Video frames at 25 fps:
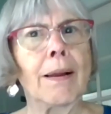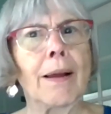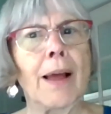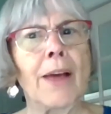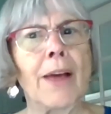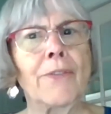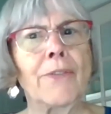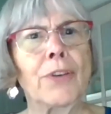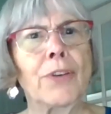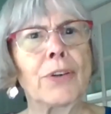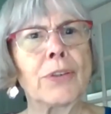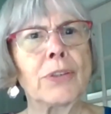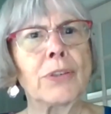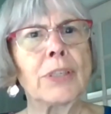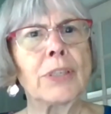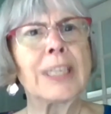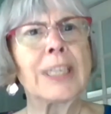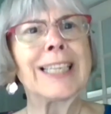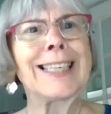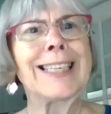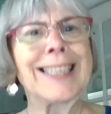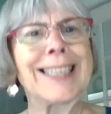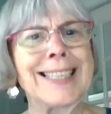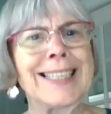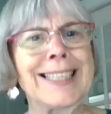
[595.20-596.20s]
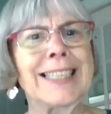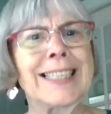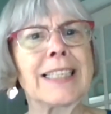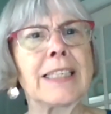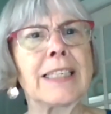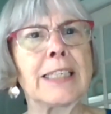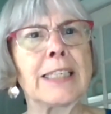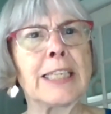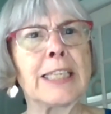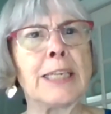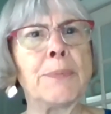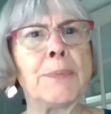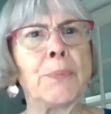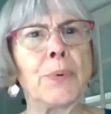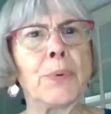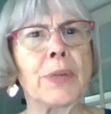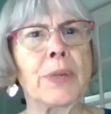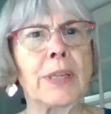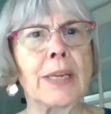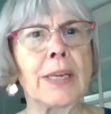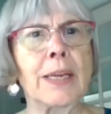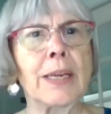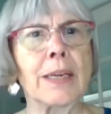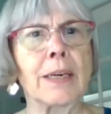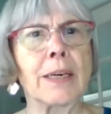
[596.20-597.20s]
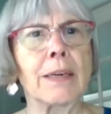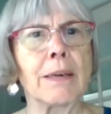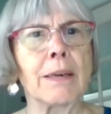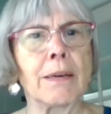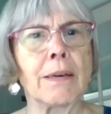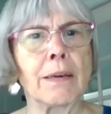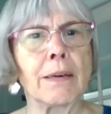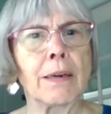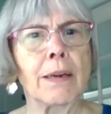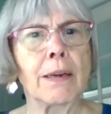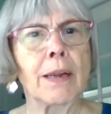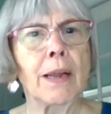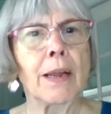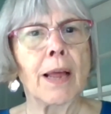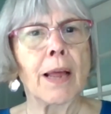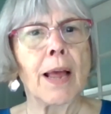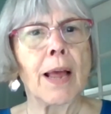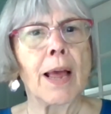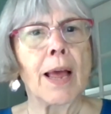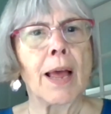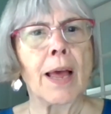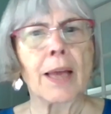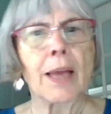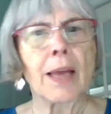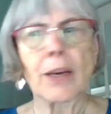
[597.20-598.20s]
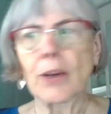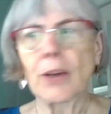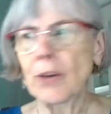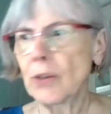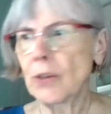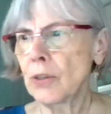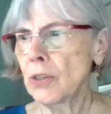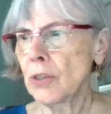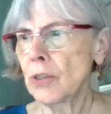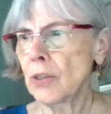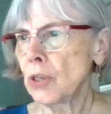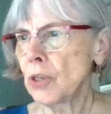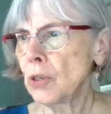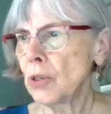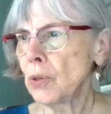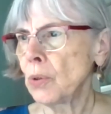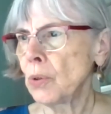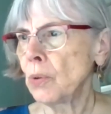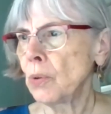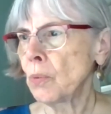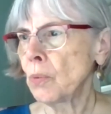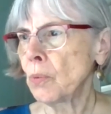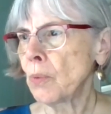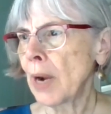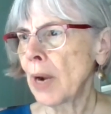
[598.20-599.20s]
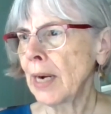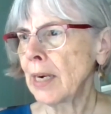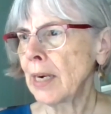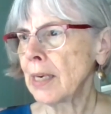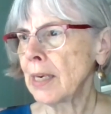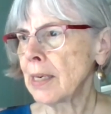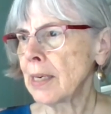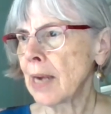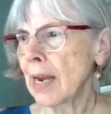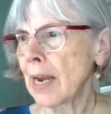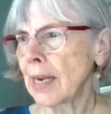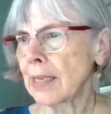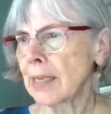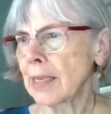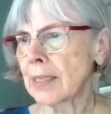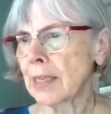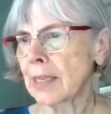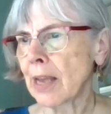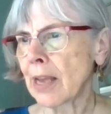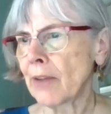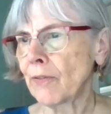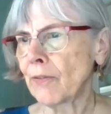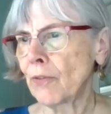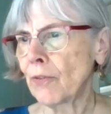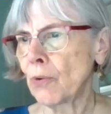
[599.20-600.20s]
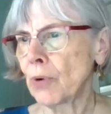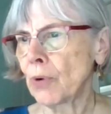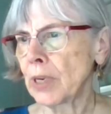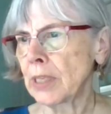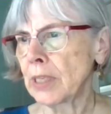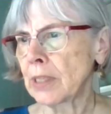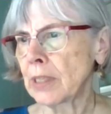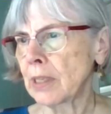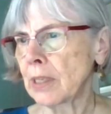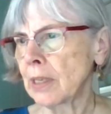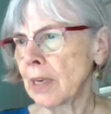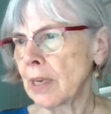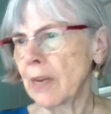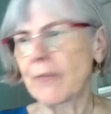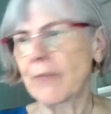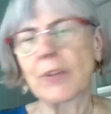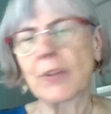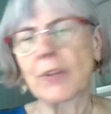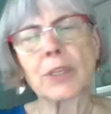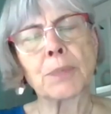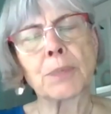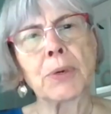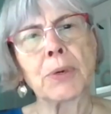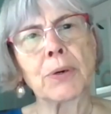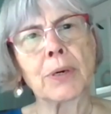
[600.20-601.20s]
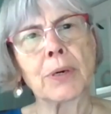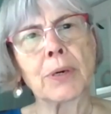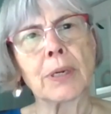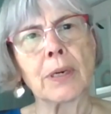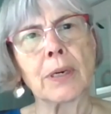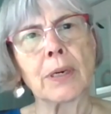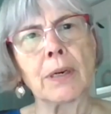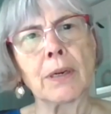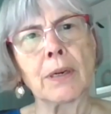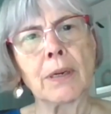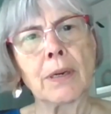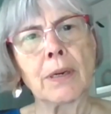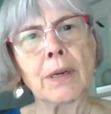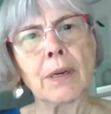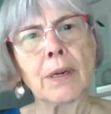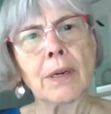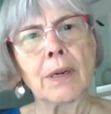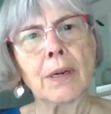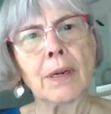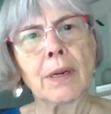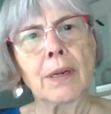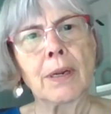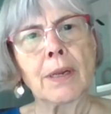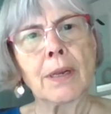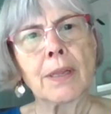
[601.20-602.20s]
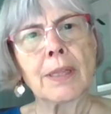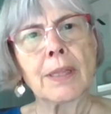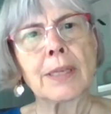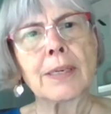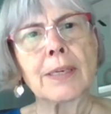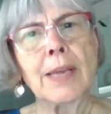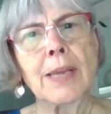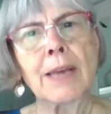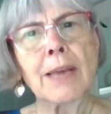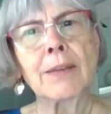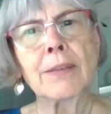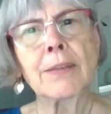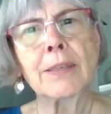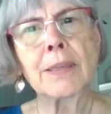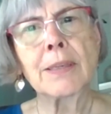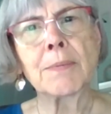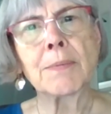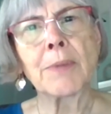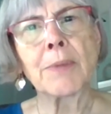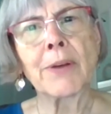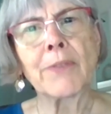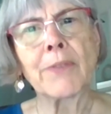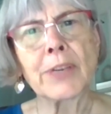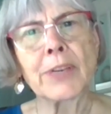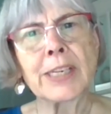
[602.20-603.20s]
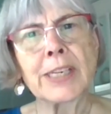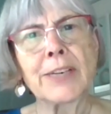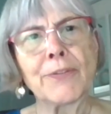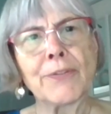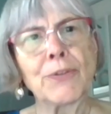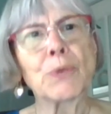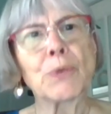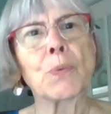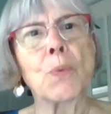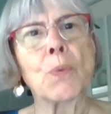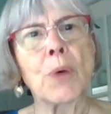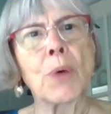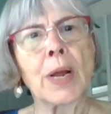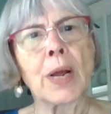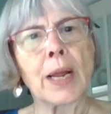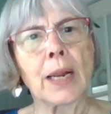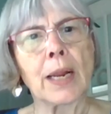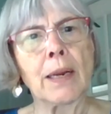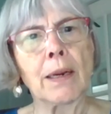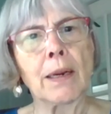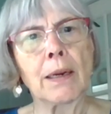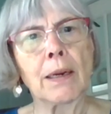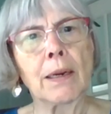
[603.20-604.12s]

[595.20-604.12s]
have learned to listen deep within and learn to recognize that voice of the Spirit that tells them of a different way